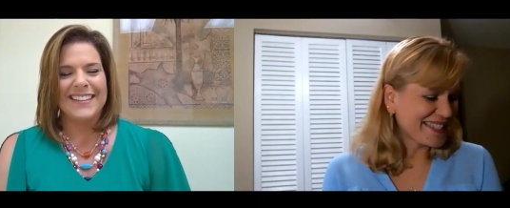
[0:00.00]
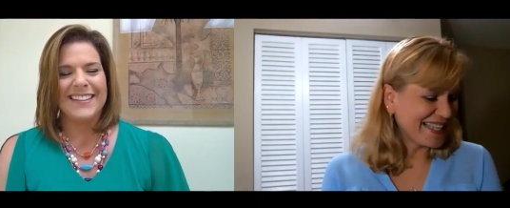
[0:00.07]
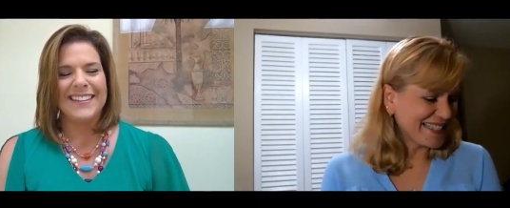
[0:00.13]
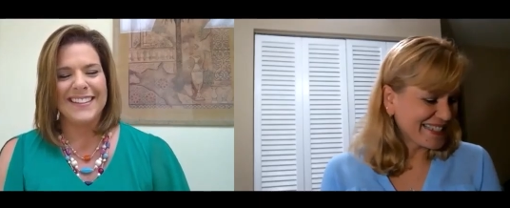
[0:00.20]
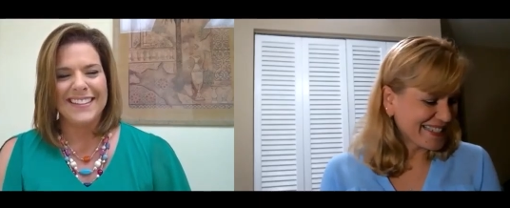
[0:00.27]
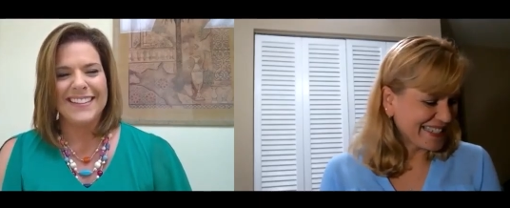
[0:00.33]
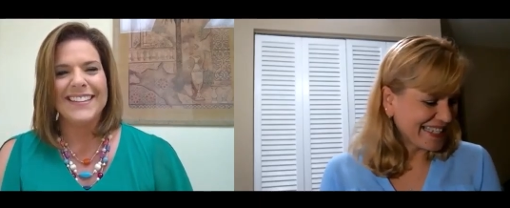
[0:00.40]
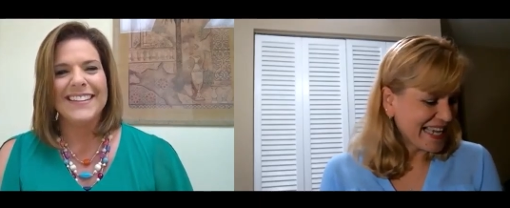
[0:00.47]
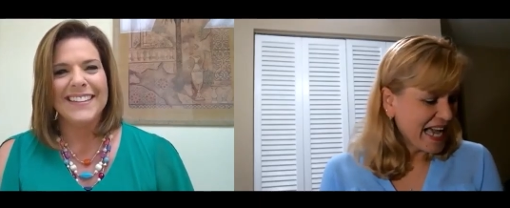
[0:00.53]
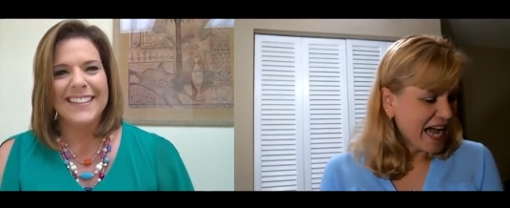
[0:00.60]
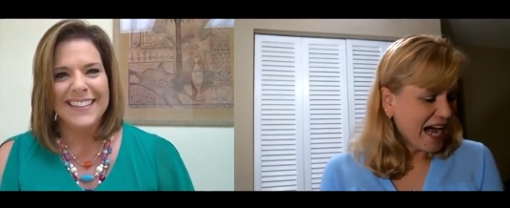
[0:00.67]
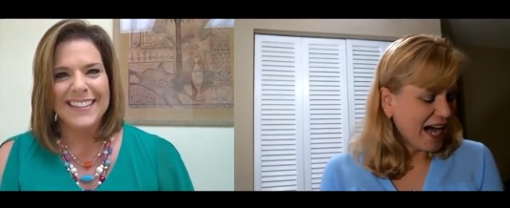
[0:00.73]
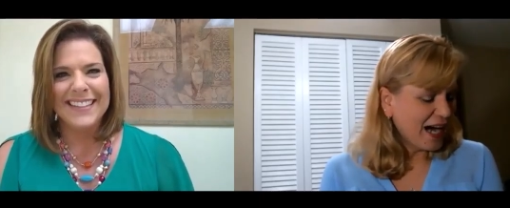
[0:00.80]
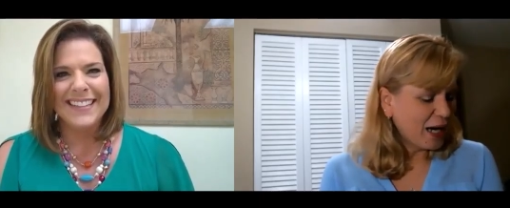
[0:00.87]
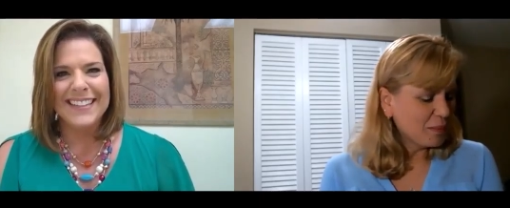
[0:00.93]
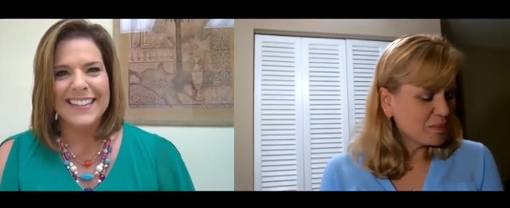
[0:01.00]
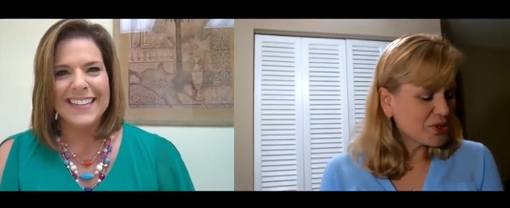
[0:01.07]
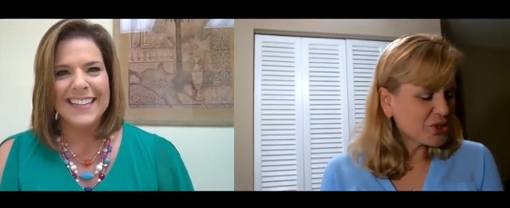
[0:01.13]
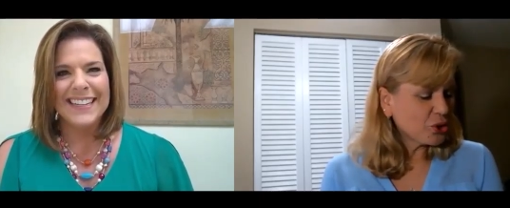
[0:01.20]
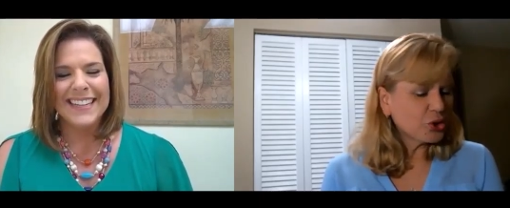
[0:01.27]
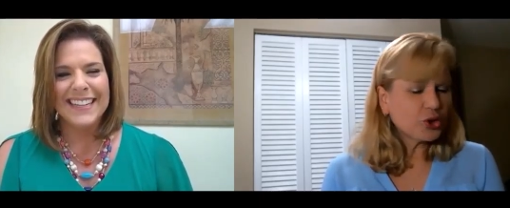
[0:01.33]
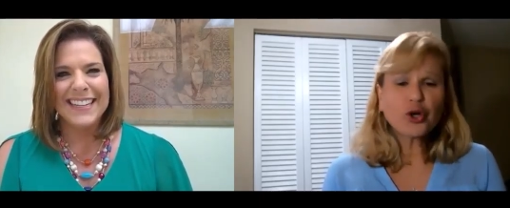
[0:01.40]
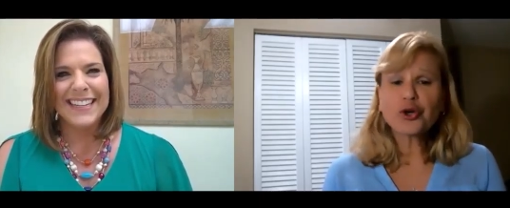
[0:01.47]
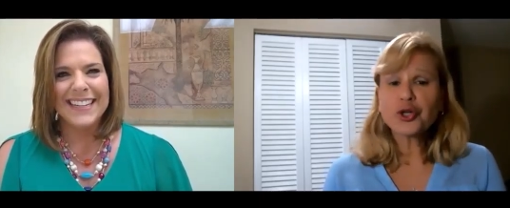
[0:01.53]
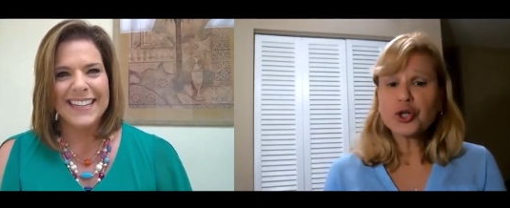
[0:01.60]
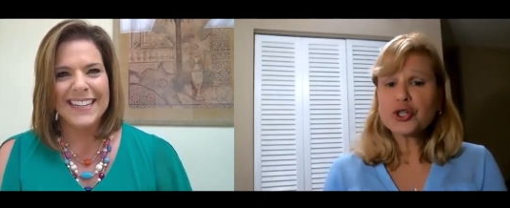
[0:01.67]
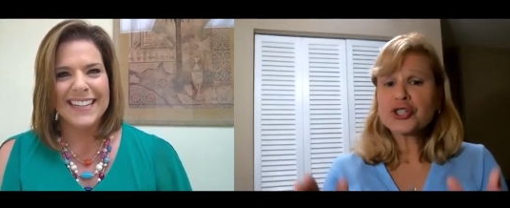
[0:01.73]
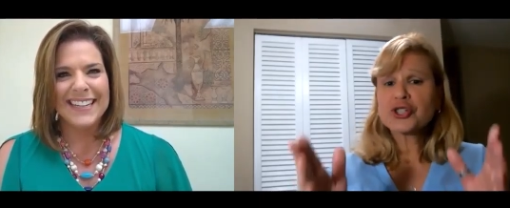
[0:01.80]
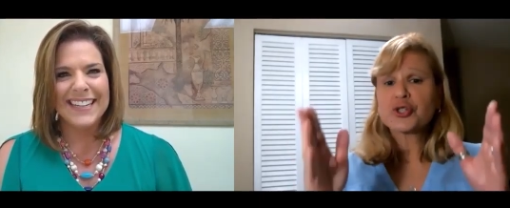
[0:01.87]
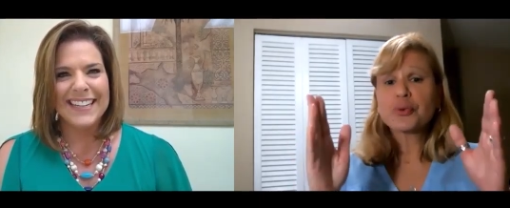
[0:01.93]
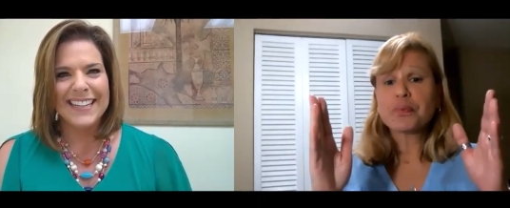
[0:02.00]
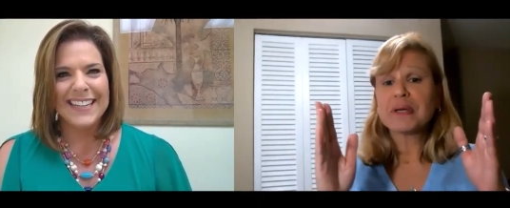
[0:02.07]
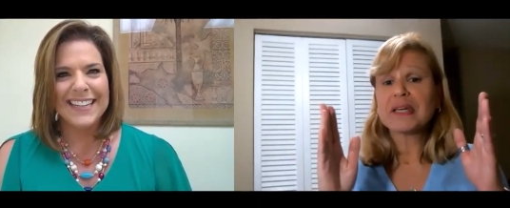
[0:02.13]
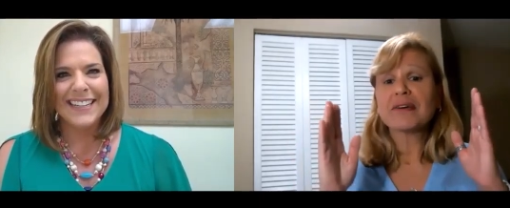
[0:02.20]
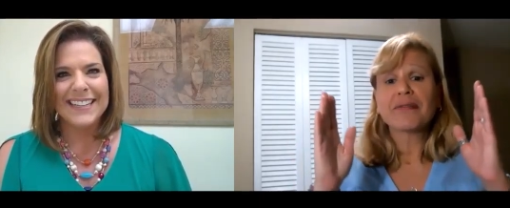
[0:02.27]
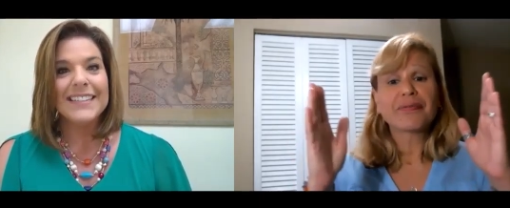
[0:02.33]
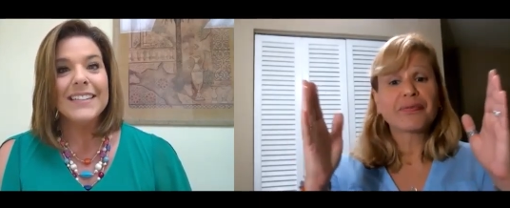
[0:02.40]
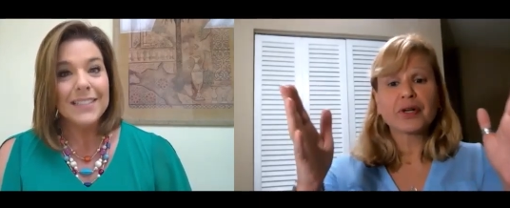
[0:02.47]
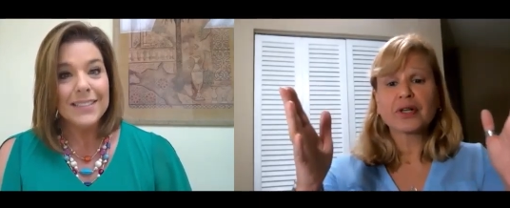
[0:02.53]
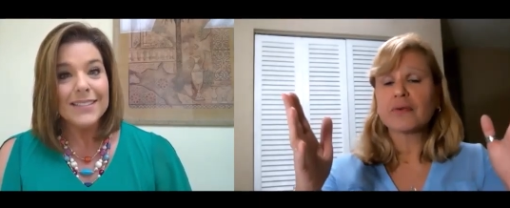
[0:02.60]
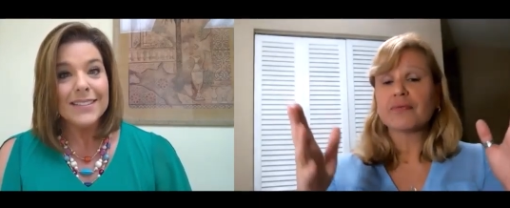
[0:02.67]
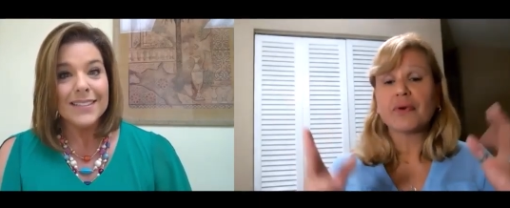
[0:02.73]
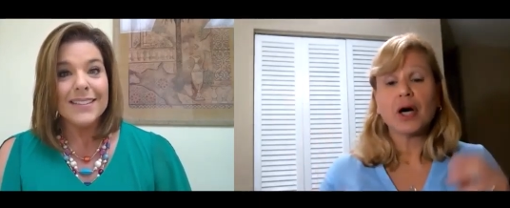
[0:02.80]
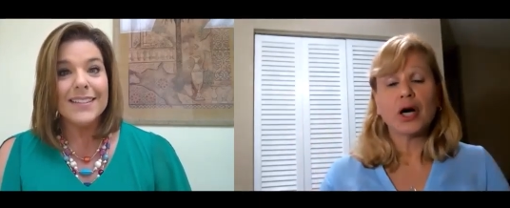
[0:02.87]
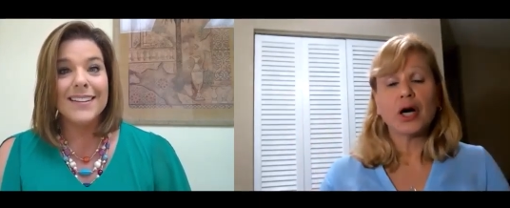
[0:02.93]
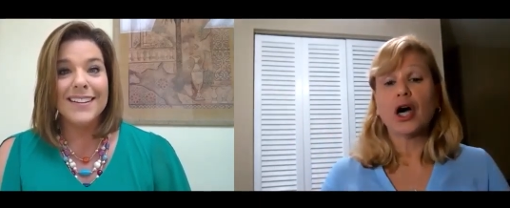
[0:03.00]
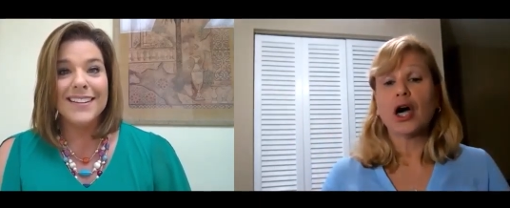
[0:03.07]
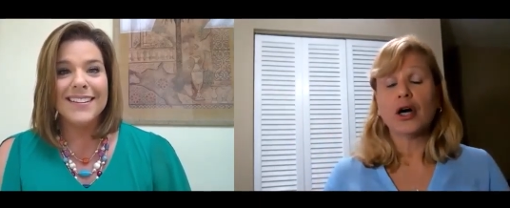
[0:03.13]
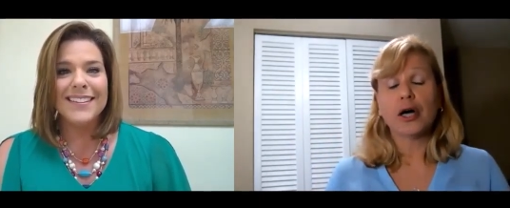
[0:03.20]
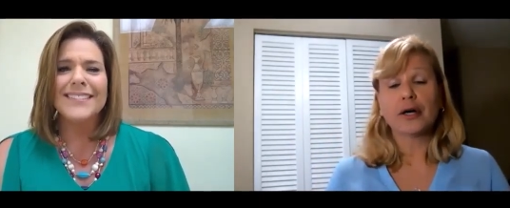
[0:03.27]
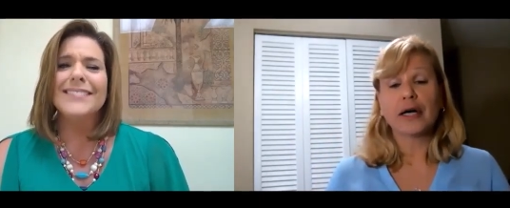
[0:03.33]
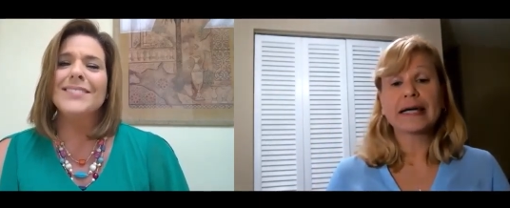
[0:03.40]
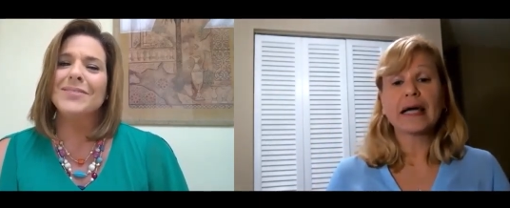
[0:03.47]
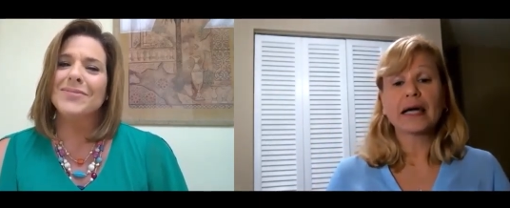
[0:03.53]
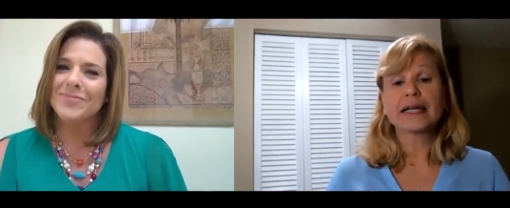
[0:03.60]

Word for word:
Speaker 1: Stacey. Um, so you're used to being in front of a, a,